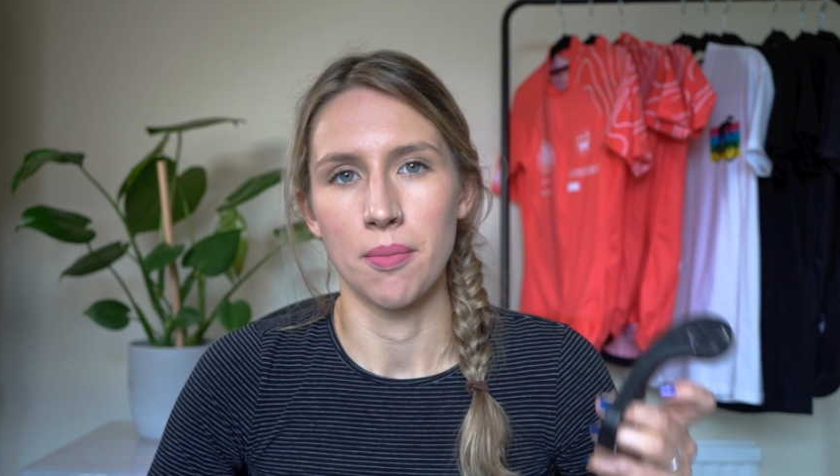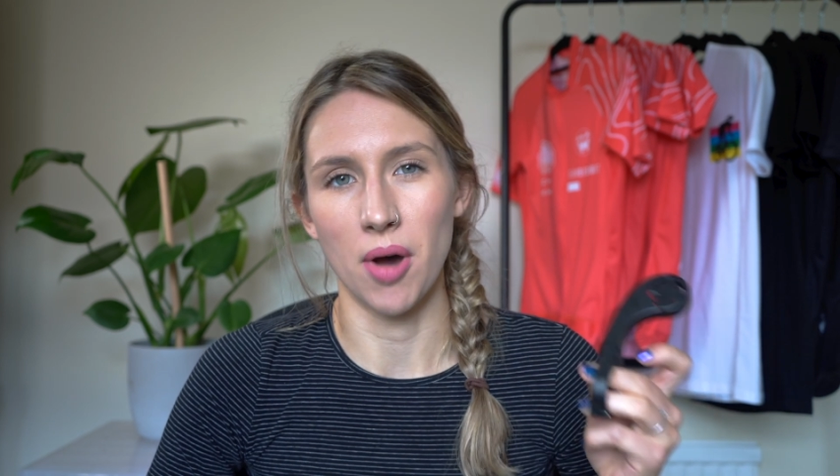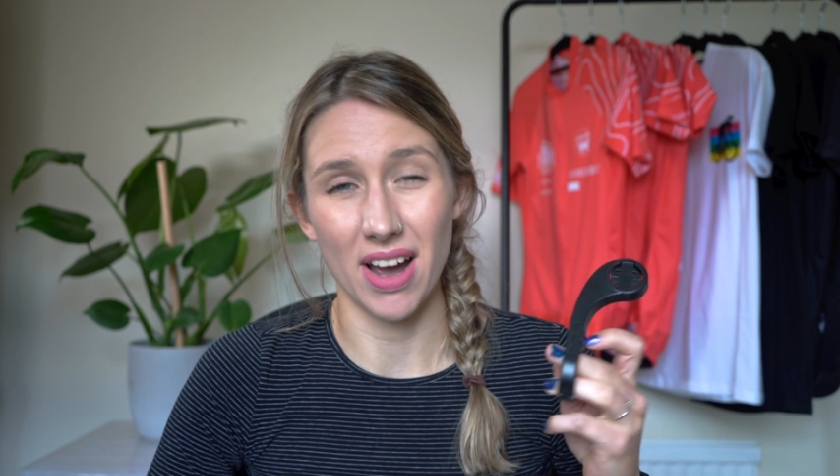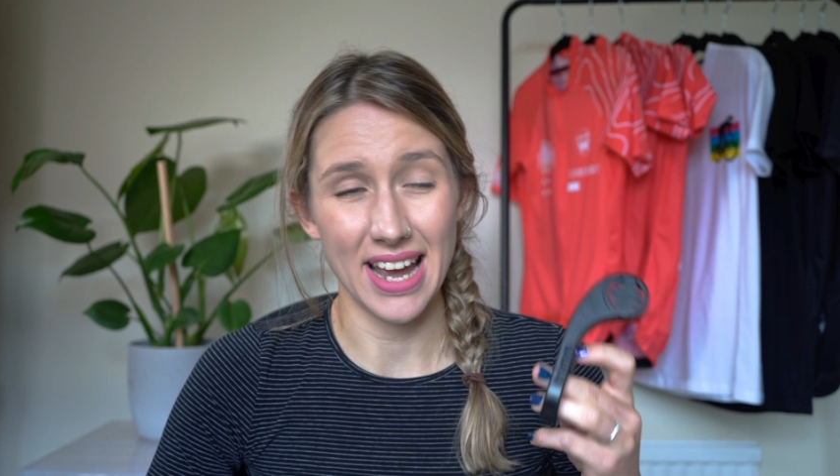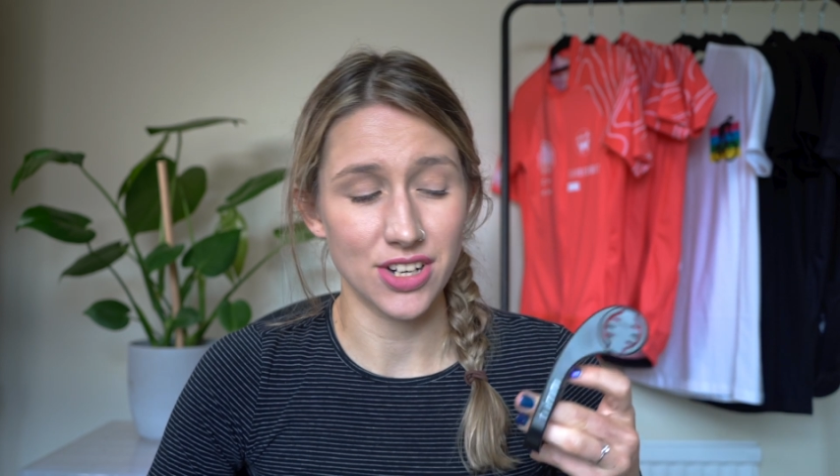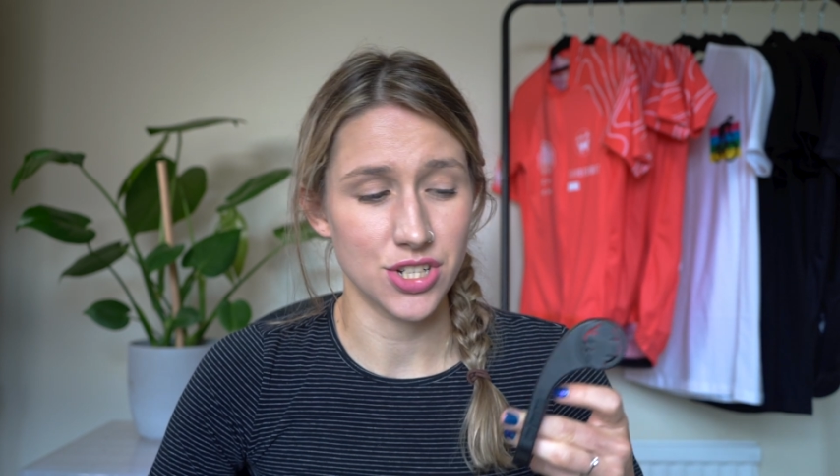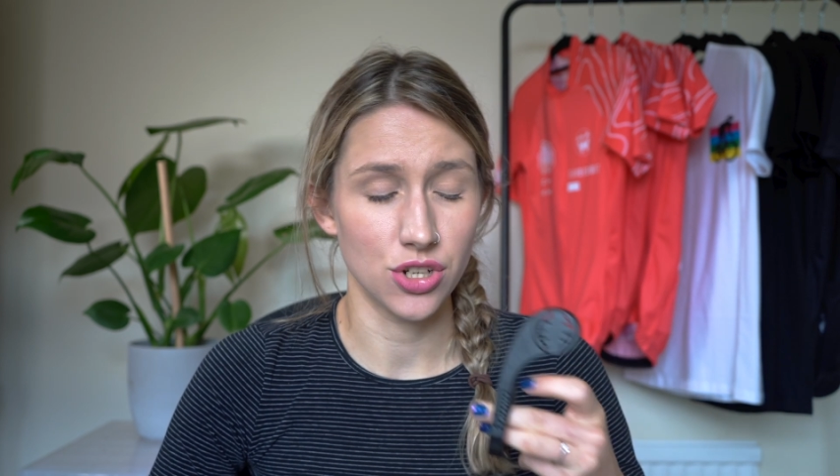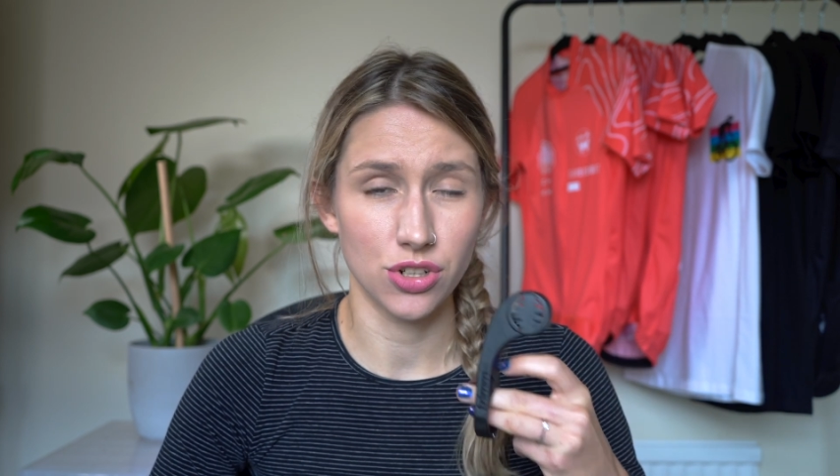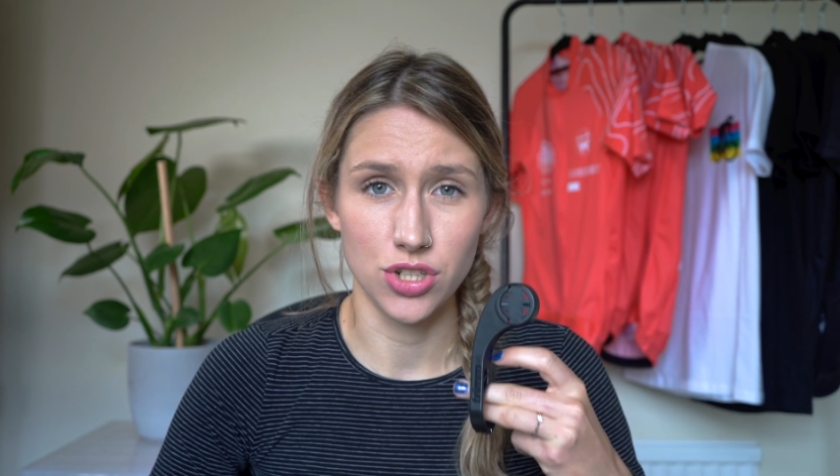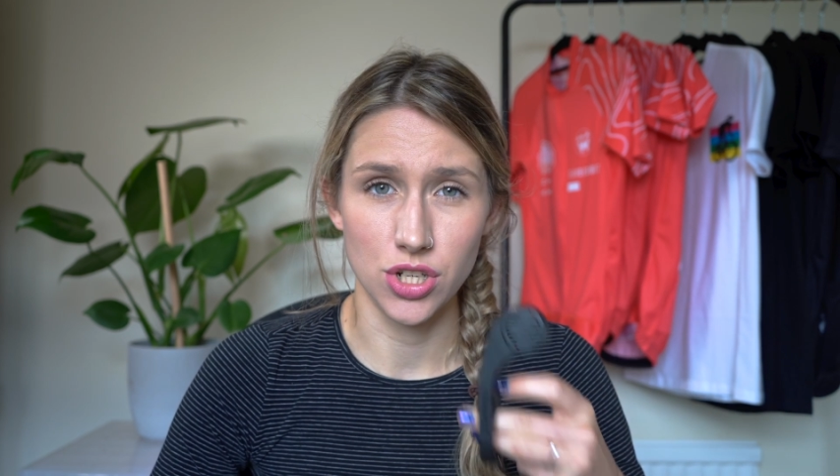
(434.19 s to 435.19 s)
but I actually
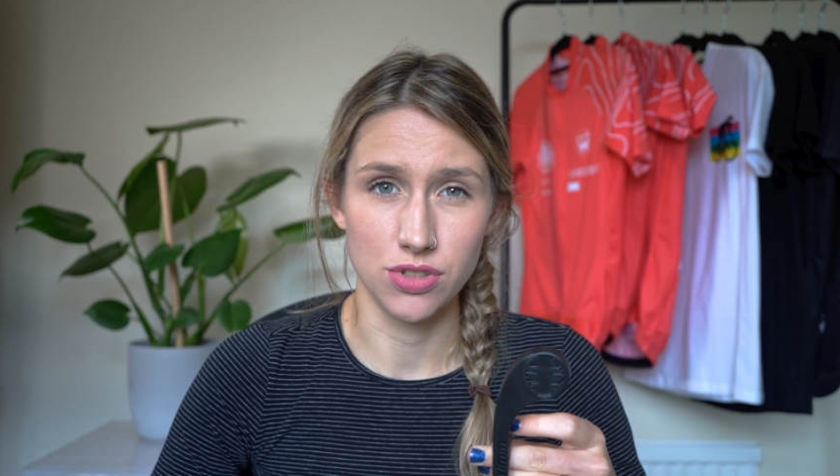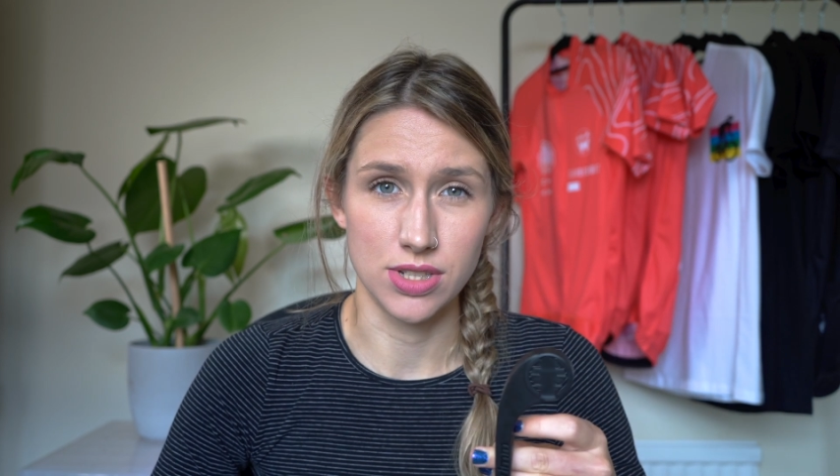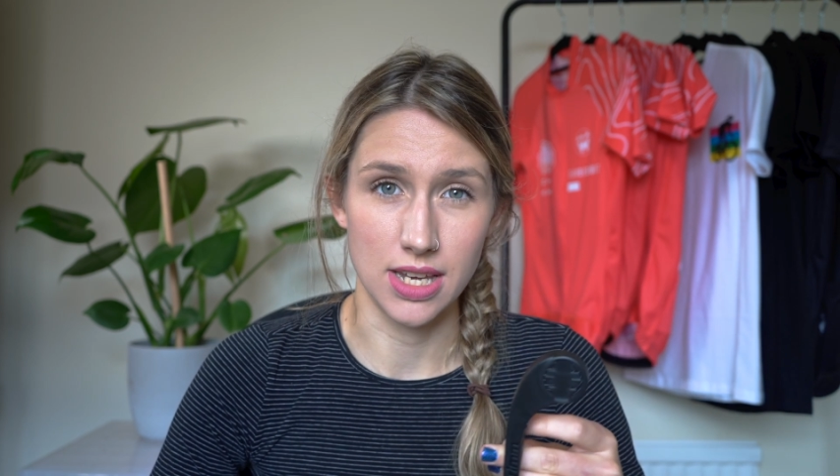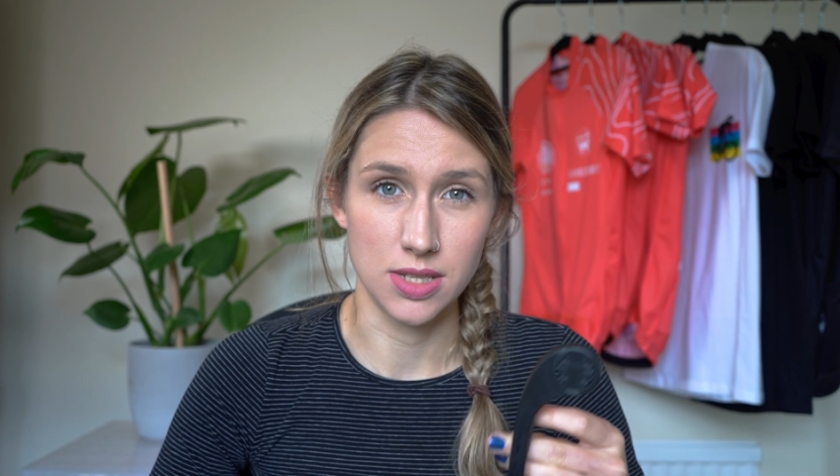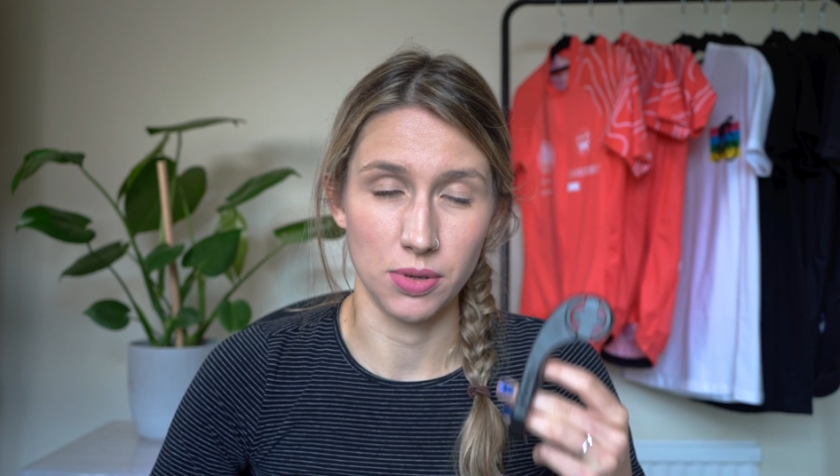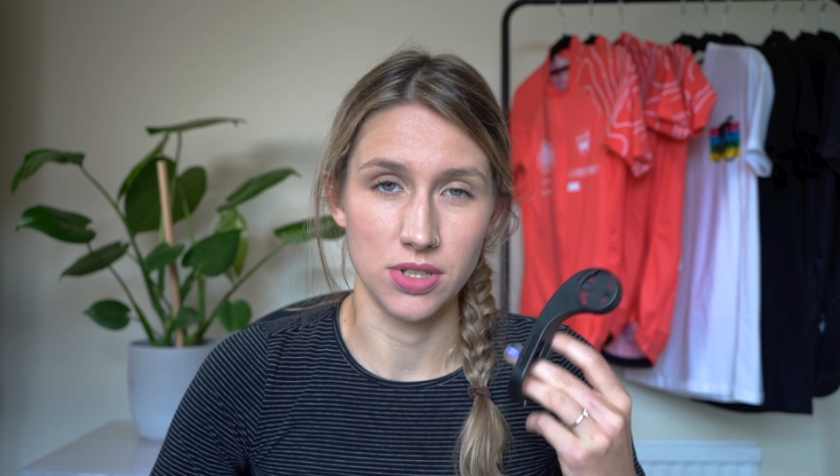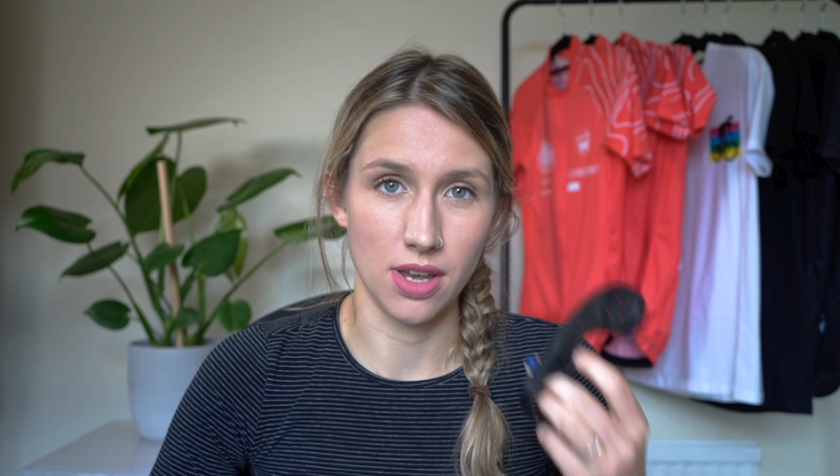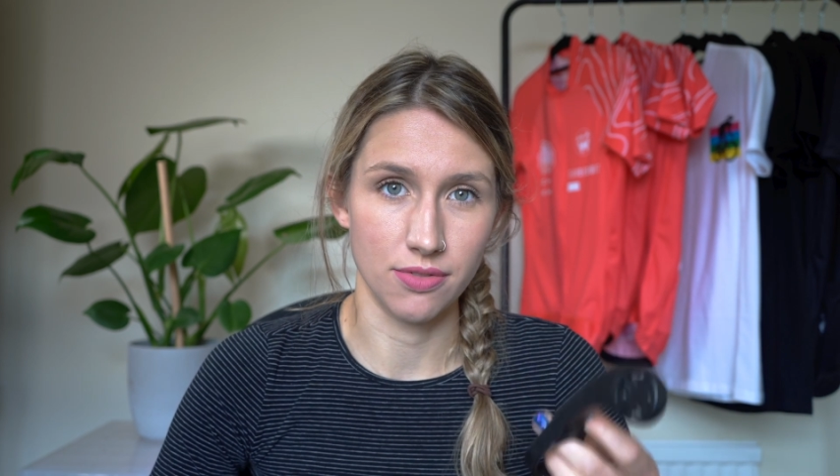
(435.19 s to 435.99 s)
couldn't use this because